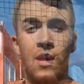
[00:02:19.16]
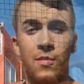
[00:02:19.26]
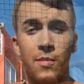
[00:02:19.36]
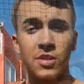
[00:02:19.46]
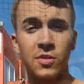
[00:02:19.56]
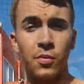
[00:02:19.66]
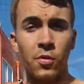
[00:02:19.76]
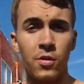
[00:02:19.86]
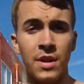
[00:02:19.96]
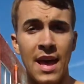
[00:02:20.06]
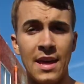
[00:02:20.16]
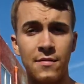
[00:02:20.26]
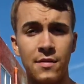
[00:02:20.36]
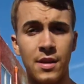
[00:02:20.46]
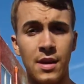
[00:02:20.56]
The most important head
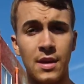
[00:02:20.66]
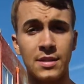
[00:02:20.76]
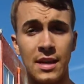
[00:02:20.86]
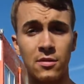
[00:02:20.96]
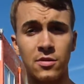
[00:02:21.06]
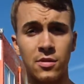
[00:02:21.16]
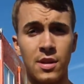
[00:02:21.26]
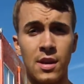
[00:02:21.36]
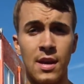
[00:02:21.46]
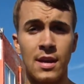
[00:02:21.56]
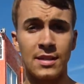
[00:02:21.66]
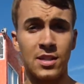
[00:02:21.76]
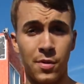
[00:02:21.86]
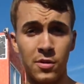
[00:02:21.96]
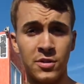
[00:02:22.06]
of the deltoid
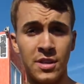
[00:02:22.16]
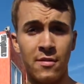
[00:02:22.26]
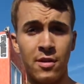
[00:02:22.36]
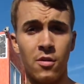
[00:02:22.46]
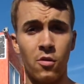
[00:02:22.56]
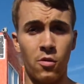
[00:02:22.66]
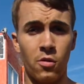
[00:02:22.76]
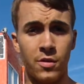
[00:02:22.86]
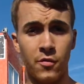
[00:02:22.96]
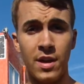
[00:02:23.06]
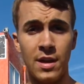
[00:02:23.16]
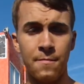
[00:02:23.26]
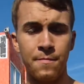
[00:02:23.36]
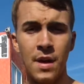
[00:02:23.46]
is the posterior, or the rear.